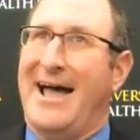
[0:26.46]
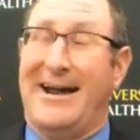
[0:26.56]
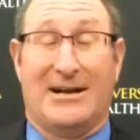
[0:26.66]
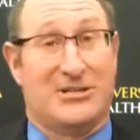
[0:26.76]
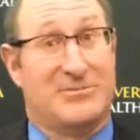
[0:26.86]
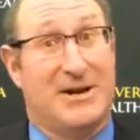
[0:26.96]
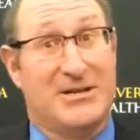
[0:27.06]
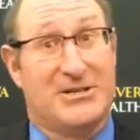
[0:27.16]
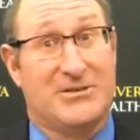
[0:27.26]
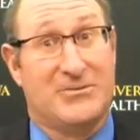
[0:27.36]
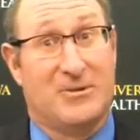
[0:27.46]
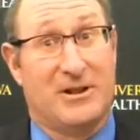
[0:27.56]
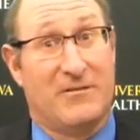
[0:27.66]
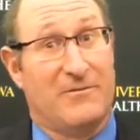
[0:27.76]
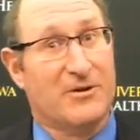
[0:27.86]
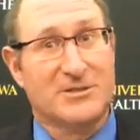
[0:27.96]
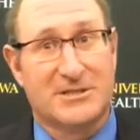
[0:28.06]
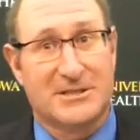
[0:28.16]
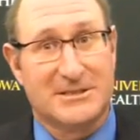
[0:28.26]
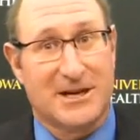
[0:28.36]
and I should mention one of the first
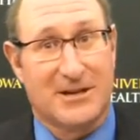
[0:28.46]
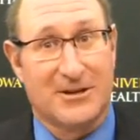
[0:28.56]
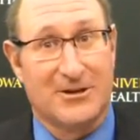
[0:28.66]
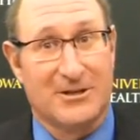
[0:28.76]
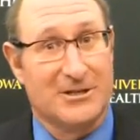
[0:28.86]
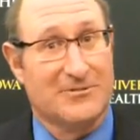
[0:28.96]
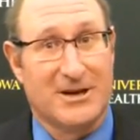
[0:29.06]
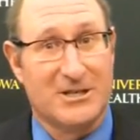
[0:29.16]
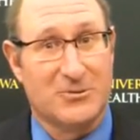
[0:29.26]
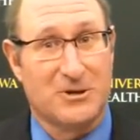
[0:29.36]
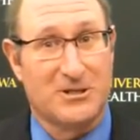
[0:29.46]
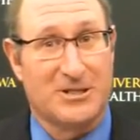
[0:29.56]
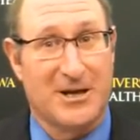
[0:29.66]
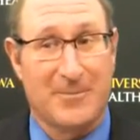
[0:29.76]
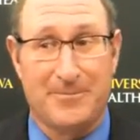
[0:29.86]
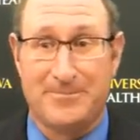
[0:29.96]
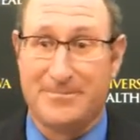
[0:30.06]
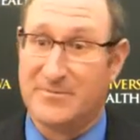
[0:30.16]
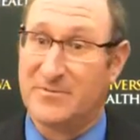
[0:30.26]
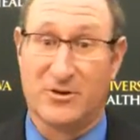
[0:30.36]
things that I learned at the Writers' Workshop,
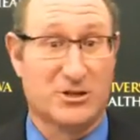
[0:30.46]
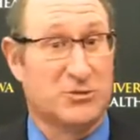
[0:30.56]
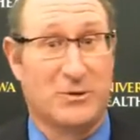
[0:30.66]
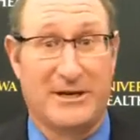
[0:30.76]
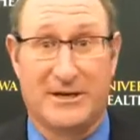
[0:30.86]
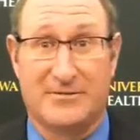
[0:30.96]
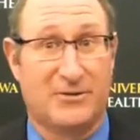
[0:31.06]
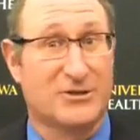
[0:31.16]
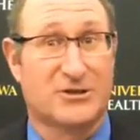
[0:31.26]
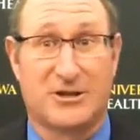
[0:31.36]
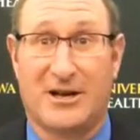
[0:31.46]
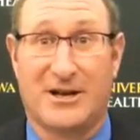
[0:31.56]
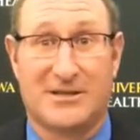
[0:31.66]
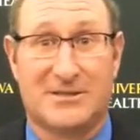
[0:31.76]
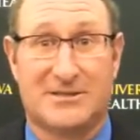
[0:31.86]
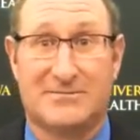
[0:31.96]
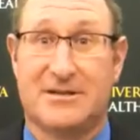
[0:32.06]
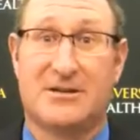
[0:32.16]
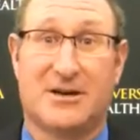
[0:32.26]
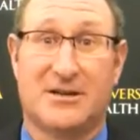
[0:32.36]
first week, first class,
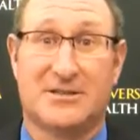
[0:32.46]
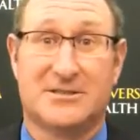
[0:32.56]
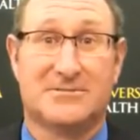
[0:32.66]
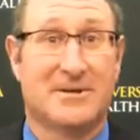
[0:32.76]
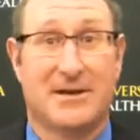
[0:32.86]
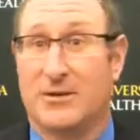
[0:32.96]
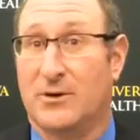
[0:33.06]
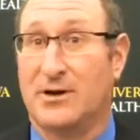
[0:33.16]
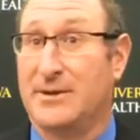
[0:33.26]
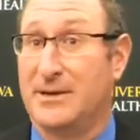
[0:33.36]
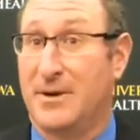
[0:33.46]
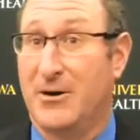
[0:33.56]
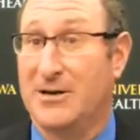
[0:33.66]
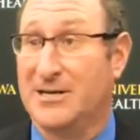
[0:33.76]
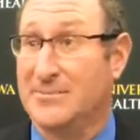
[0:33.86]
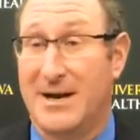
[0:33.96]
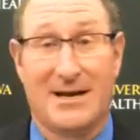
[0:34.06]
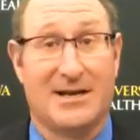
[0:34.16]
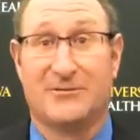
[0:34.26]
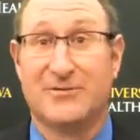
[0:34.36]
they taught us, you want to be a poet, you better
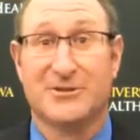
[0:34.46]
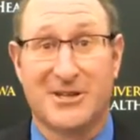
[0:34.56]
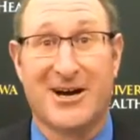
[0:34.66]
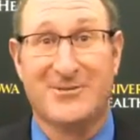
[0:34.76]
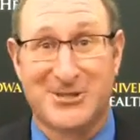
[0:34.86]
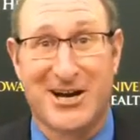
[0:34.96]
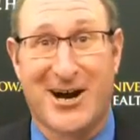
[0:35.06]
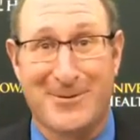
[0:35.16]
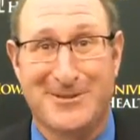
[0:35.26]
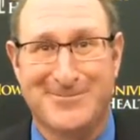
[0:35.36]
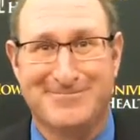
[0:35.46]
get a full-time job.